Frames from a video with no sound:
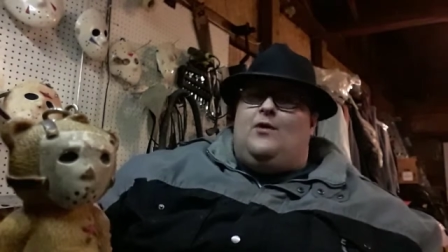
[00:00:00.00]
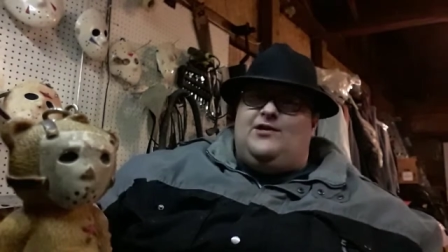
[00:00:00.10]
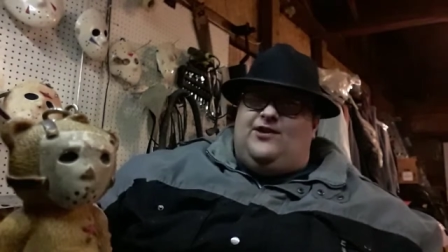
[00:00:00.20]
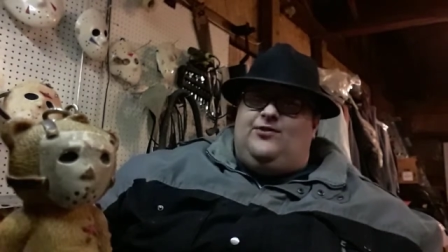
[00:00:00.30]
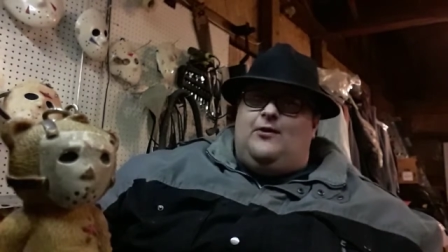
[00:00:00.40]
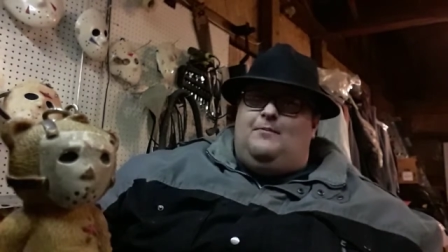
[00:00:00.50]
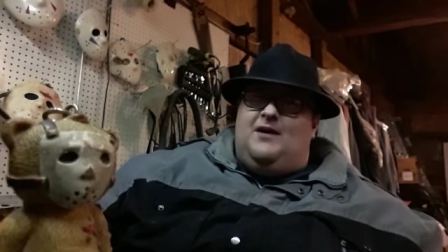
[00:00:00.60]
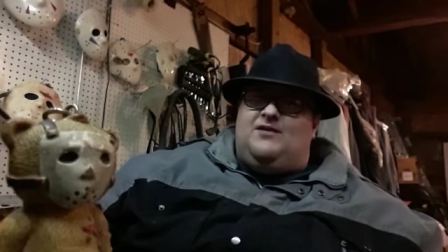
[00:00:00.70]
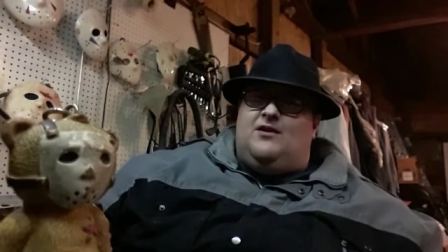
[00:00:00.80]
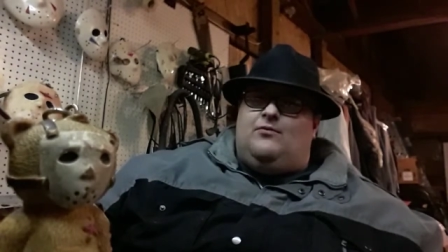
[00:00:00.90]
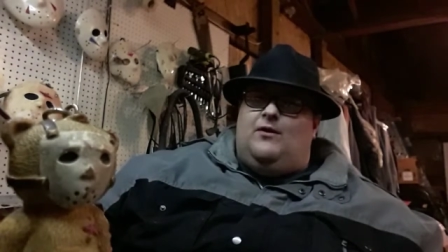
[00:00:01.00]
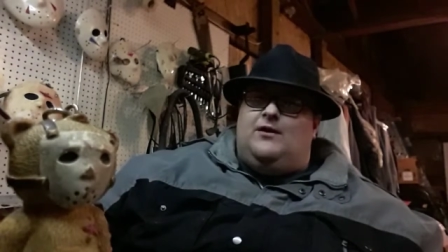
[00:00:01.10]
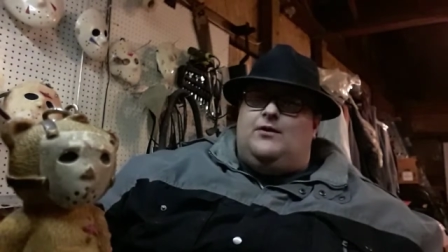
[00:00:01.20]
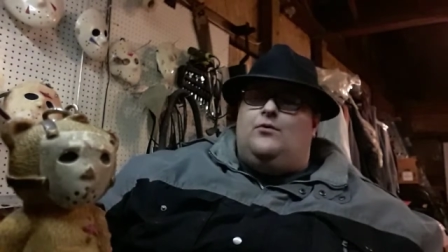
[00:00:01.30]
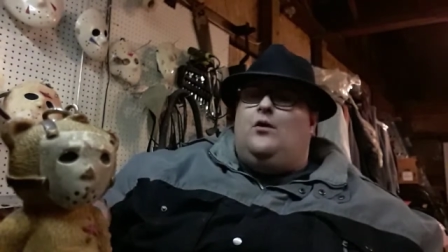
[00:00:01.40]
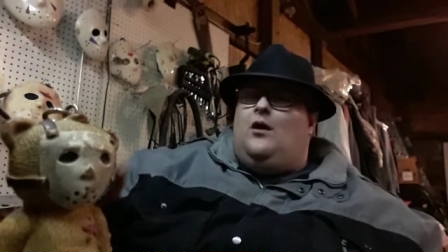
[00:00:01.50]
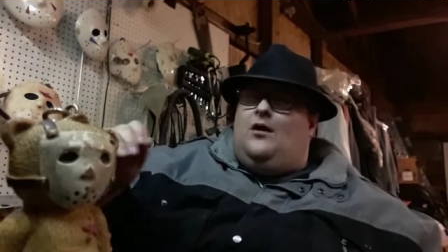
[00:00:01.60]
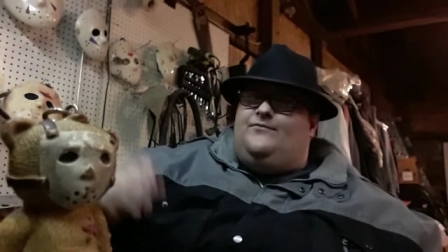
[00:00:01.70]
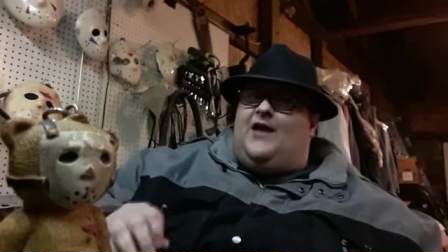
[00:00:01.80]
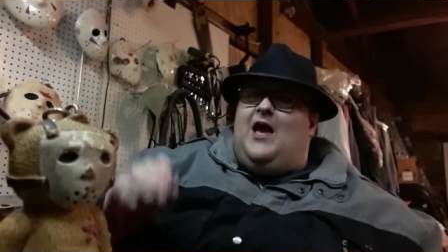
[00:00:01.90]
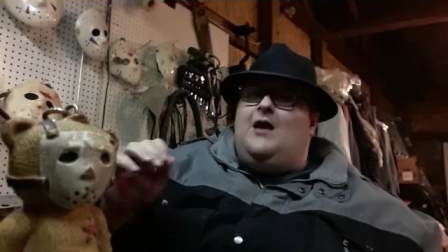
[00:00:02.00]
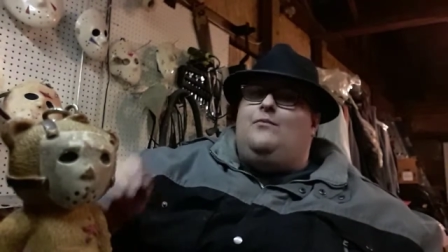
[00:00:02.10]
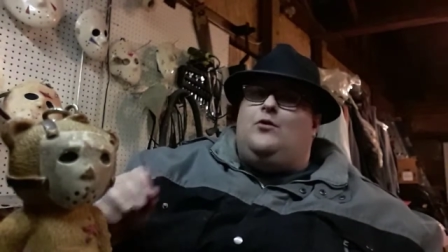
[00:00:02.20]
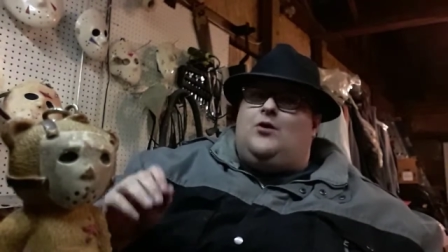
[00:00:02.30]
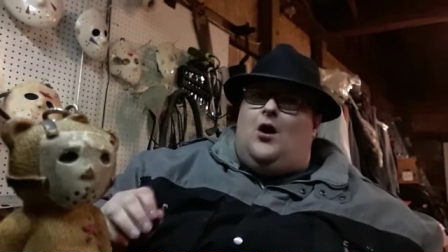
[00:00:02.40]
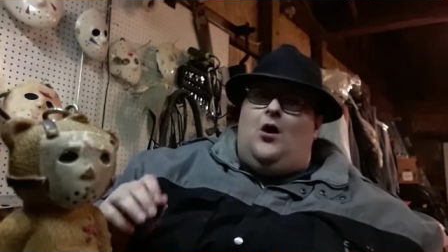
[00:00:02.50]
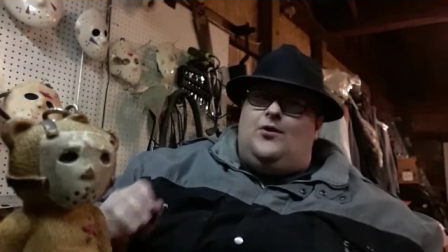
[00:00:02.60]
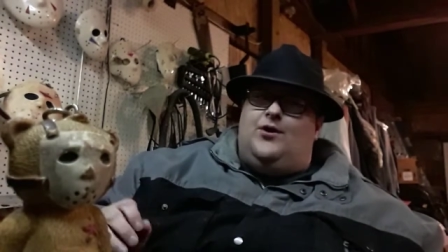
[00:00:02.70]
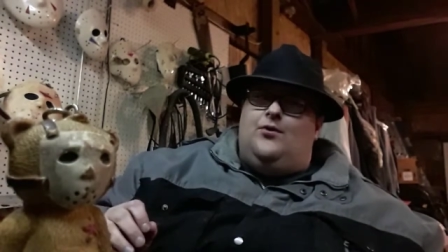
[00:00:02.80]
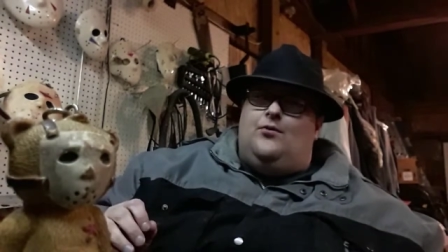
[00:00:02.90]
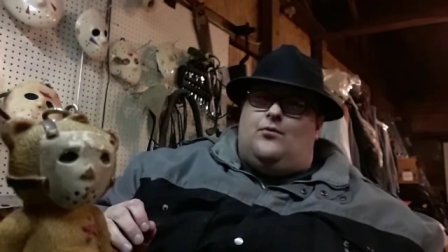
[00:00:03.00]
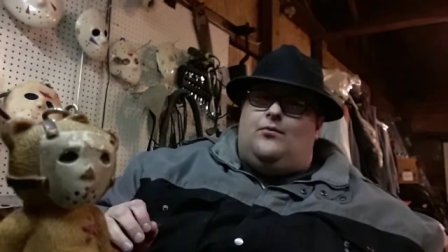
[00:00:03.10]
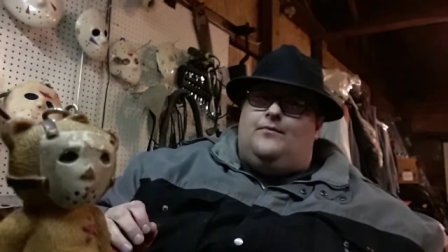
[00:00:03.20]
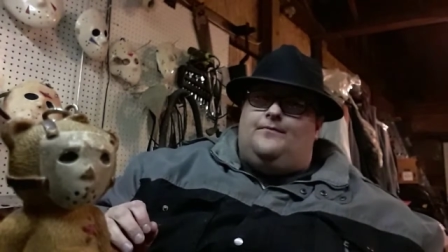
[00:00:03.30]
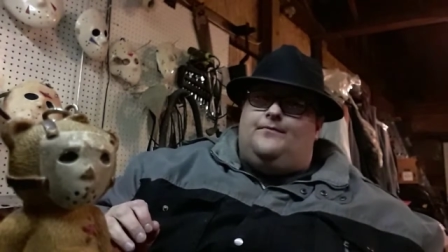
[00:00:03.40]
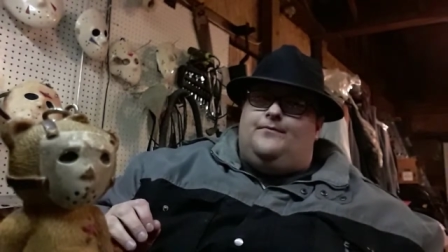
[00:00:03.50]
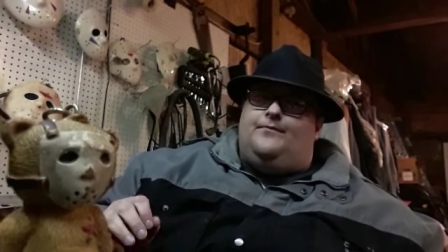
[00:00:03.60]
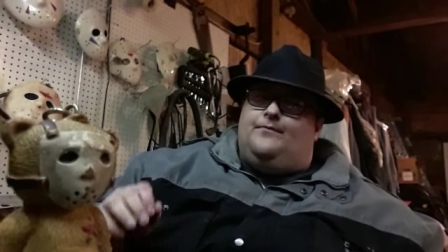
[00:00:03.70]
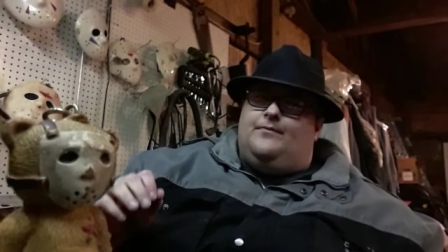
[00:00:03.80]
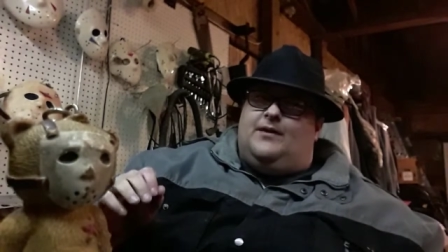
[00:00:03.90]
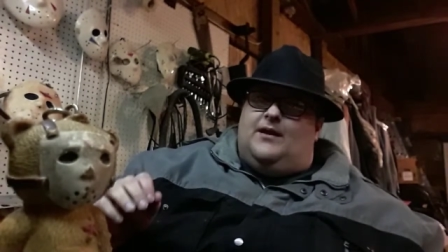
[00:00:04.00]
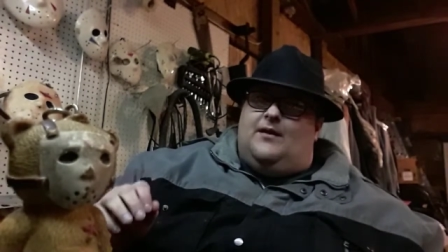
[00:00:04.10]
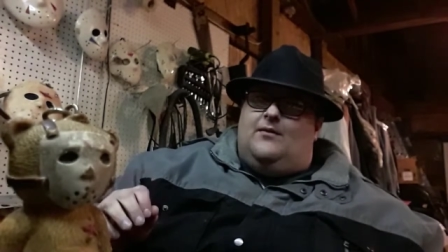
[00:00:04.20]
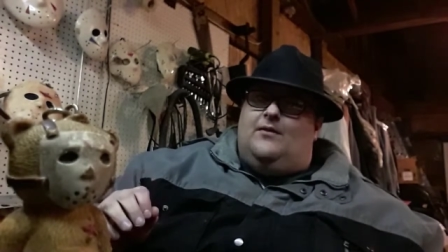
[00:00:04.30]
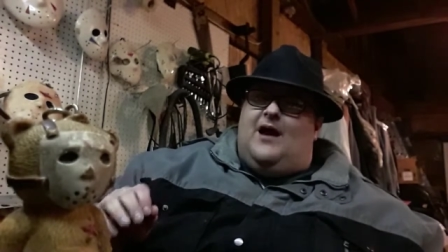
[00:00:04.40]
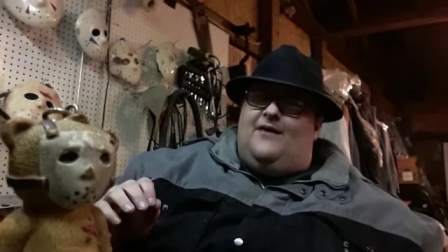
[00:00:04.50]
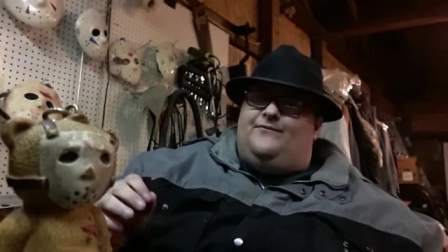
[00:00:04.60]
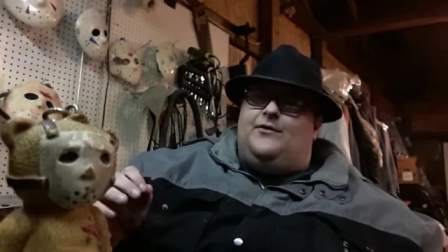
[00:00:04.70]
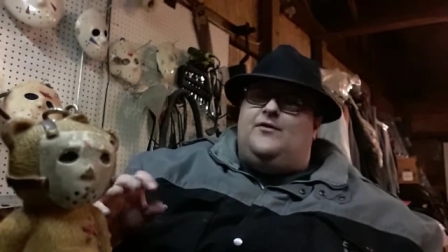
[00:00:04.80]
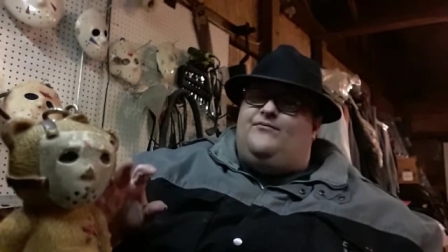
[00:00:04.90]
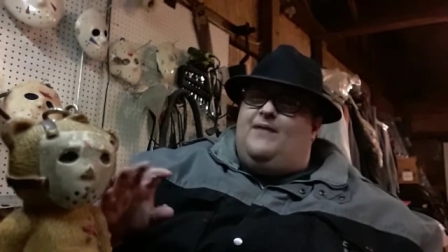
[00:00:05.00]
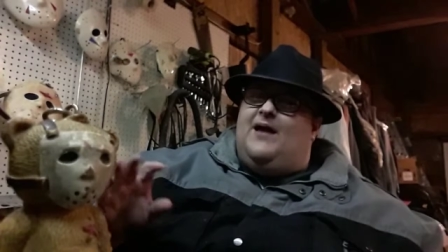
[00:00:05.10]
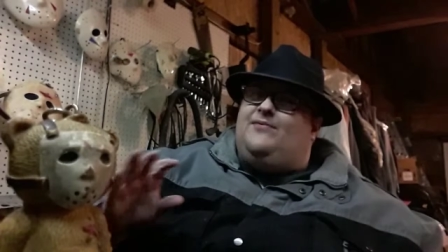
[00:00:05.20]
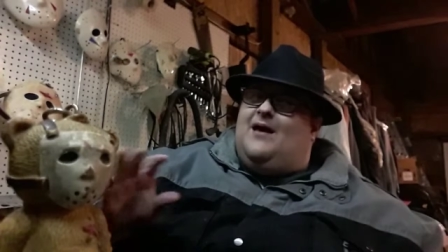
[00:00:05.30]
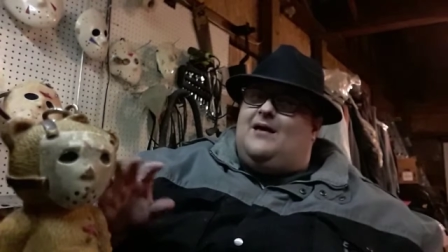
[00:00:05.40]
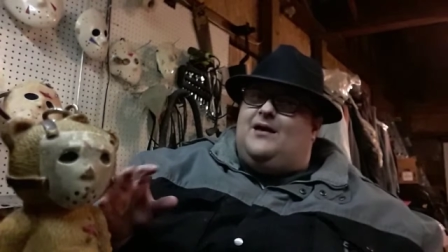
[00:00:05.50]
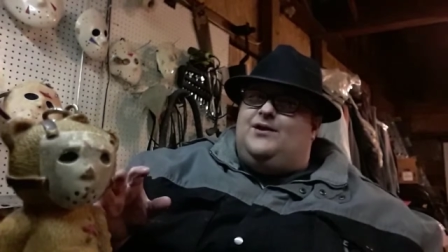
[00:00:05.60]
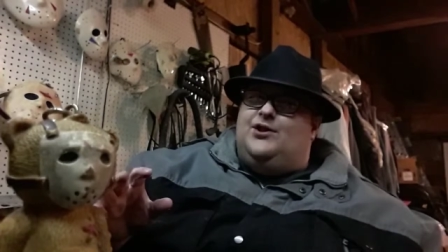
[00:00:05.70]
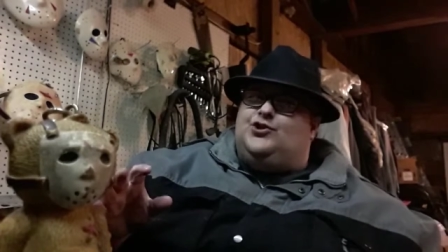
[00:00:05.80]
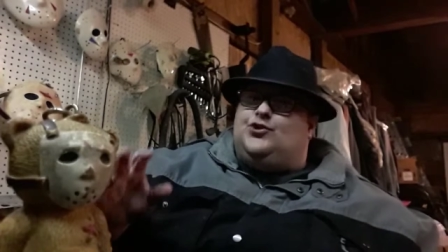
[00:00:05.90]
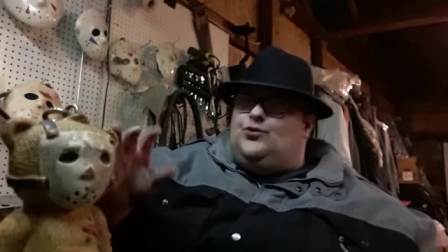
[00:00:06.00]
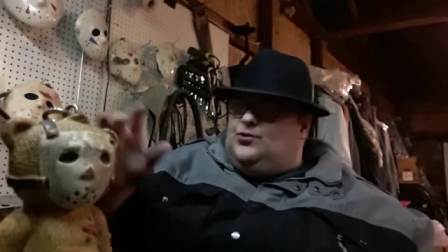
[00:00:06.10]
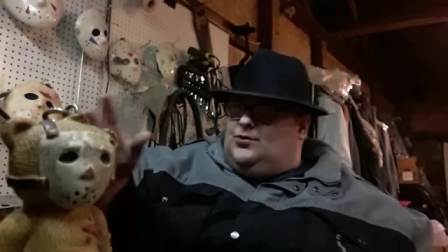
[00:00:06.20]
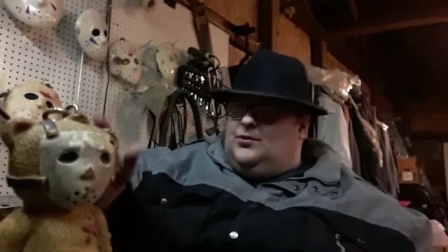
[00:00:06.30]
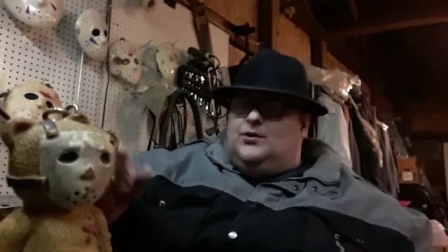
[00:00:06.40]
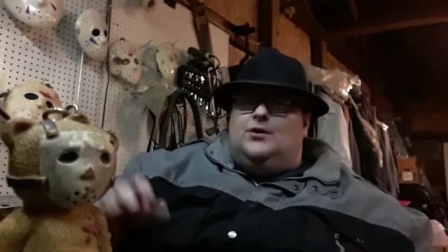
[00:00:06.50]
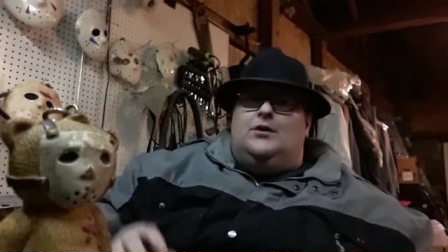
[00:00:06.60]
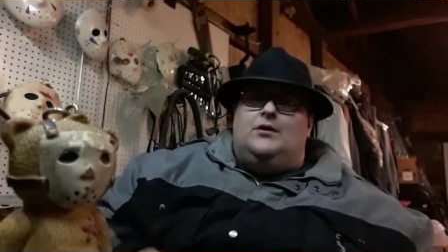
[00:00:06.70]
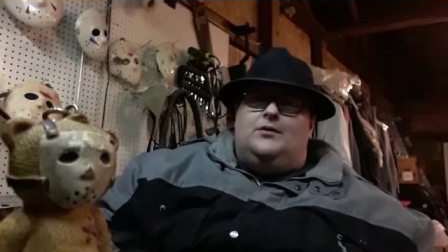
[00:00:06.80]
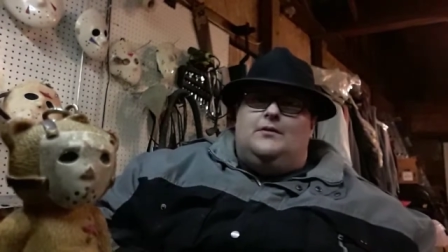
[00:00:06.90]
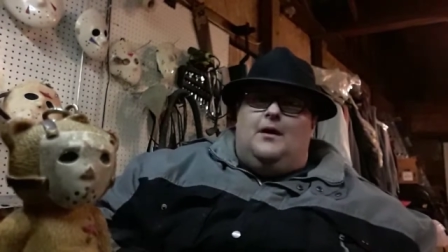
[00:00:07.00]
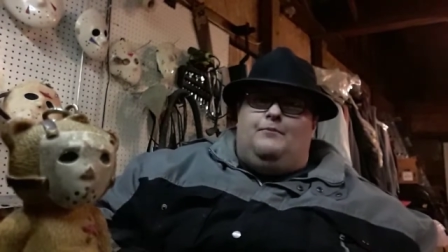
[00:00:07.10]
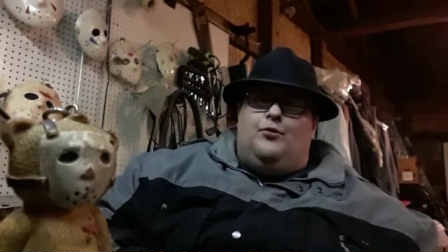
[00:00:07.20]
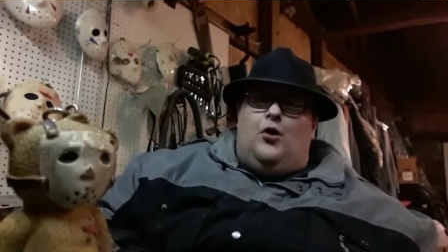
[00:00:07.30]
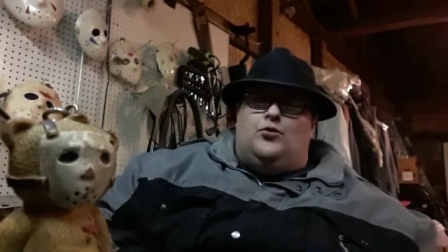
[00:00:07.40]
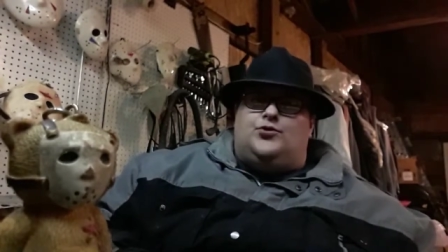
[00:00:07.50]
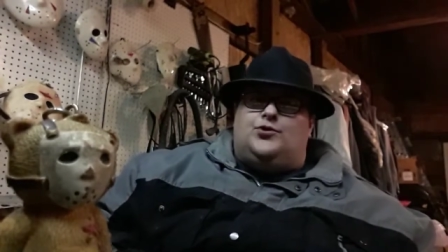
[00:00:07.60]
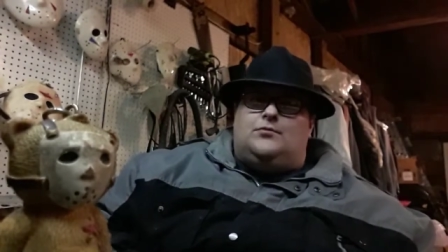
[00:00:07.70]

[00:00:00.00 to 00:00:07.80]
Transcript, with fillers: wants to do business with you, they will call you, you know, after you've made that initial approach.